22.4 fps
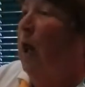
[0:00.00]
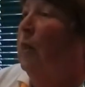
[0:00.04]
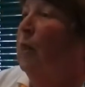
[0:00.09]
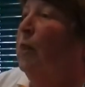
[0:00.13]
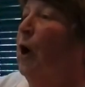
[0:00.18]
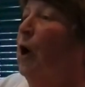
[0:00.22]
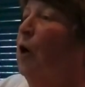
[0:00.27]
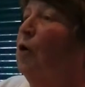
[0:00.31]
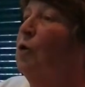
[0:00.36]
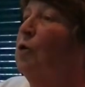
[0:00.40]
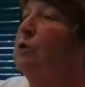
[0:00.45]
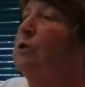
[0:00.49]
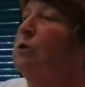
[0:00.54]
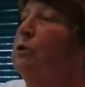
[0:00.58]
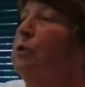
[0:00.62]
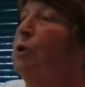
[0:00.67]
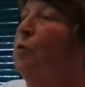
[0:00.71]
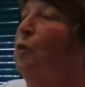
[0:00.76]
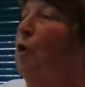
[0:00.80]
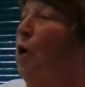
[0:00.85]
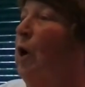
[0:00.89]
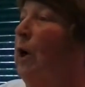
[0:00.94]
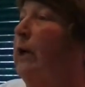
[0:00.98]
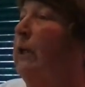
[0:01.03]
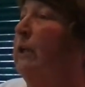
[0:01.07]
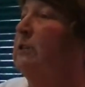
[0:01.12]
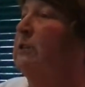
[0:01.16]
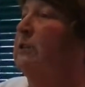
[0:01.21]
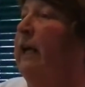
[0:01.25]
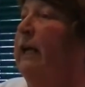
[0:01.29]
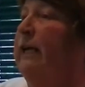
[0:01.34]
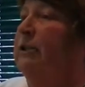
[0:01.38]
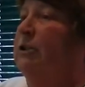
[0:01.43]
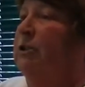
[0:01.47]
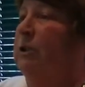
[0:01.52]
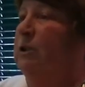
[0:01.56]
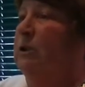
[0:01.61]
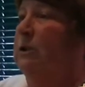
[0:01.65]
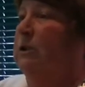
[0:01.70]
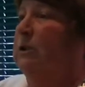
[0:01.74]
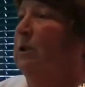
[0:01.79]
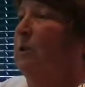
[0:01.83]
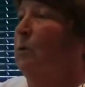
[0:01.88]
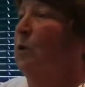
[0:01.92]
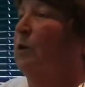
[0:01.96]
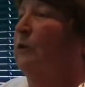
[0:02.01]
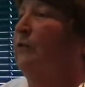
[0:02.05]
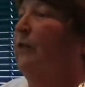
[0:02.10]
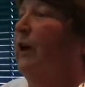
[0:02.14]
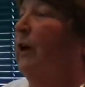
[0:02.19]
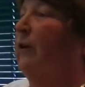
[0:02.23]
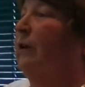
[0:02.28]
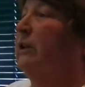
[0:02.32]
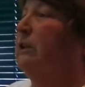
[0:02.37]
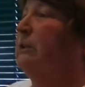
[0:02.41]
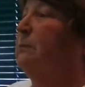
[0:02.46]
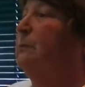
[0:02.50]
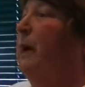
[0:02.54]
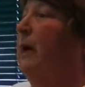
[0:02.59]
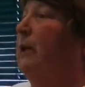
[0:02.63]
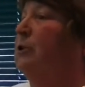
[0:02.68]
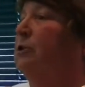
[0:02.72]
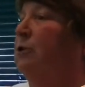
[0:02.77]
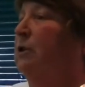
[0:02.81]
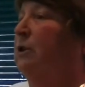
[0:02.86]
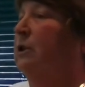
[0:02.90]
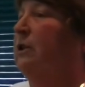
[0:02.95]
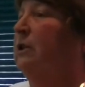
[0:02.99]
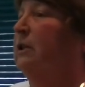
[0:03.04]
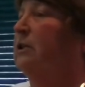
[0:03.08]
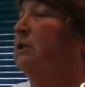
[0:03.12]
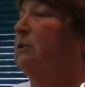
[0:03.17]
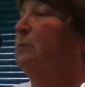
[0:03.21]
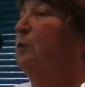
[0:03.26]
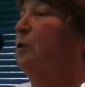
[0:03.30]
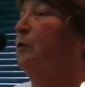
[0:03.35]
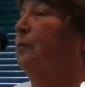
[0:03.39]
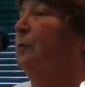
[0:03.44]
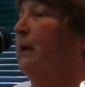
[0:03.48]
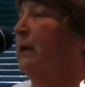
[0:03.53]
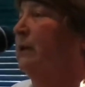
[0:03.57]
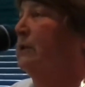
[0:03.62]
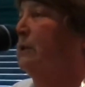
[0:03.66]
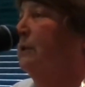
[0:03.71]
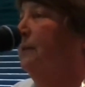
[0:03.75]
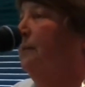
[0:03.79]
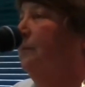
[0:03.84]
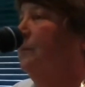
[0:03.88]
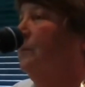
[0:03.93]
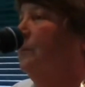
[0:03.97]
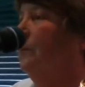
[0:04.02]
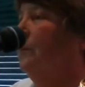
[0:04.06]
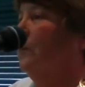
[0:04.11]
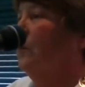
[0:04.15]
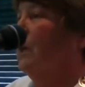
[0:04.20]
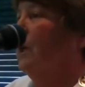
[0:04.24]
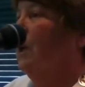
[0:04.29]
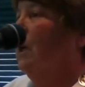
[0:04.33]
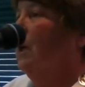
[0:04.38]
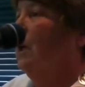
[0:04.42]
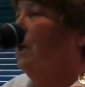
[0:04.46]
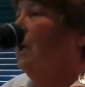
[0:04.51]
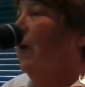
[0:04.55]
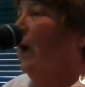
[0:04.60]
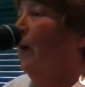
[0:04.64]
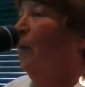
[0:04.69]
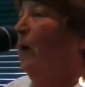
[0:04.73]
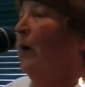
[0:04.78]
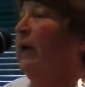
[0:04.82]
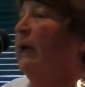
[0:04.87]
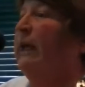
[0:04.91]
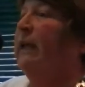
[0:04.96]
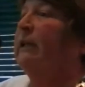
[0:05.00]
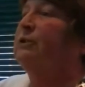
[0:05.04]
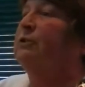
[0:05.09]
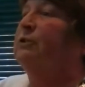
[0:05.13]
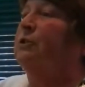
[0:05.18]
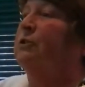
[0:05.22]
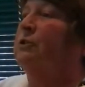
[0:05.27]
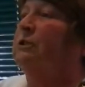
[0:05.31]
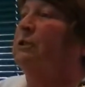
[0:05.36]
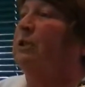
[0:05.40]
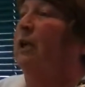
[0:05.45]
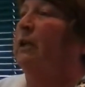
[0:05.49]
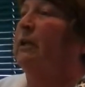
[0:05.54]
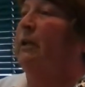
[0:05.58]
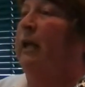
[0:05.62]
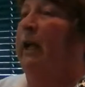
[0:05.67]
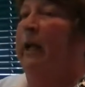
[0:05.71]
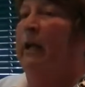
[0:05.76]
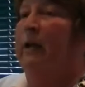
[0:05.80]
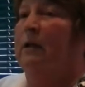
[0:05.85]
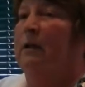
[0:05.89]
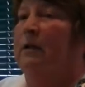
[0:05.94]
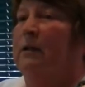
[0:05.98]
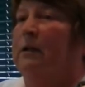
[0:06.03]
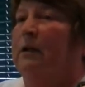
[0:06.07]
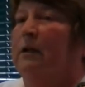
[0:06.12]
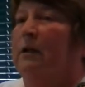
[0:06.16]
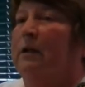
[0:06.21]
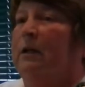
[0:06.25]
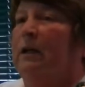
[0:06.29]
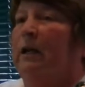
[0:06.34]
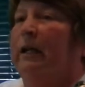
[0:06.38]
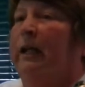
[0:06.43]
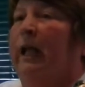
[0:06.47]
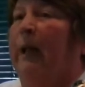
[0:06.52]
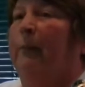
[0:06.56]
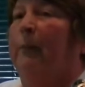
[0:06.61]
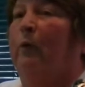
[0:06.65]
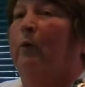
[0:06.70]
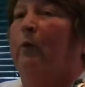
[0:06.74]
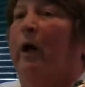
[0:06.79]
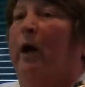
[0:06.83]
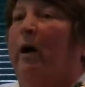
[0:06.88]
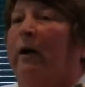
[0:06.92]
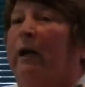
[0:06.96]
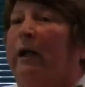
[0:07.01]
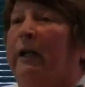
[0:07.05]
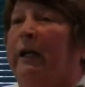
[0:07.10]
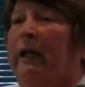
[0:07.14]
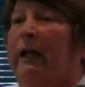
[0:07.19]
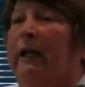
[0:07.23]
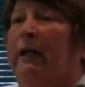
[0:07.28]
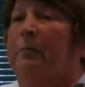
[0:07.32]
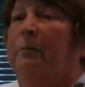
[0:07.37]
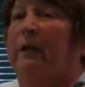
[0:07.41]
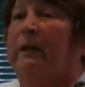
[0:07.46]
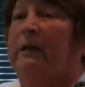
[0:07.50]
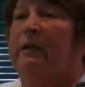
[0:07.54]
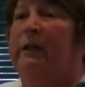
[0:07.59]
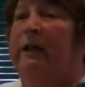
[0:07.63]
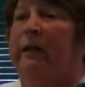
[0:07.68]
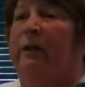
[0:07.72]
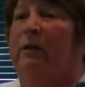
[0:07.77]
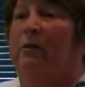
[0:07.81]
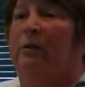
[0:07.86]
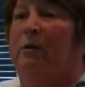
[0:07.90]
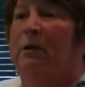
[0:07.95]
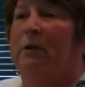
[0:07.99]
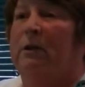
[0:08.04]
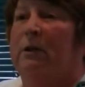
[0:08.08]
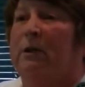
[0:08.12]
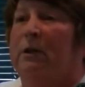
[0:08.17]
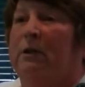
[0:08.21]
Those two organizations were very special in this movement. And when Easter Sunday came around and Ian MacNeill